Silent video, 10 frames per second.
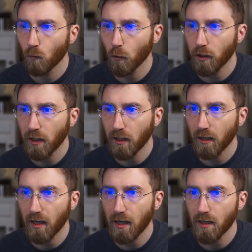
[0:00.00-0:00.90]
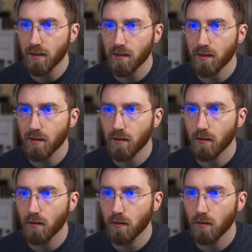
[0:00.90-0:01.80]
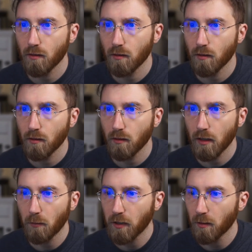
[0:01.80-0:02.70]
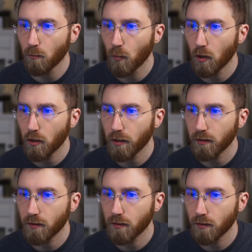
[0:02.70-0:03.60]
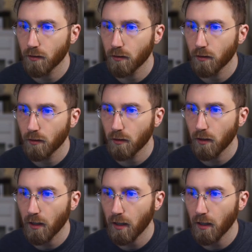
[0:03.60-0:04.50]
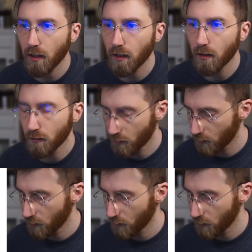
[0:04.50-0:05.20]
working class, and we can put a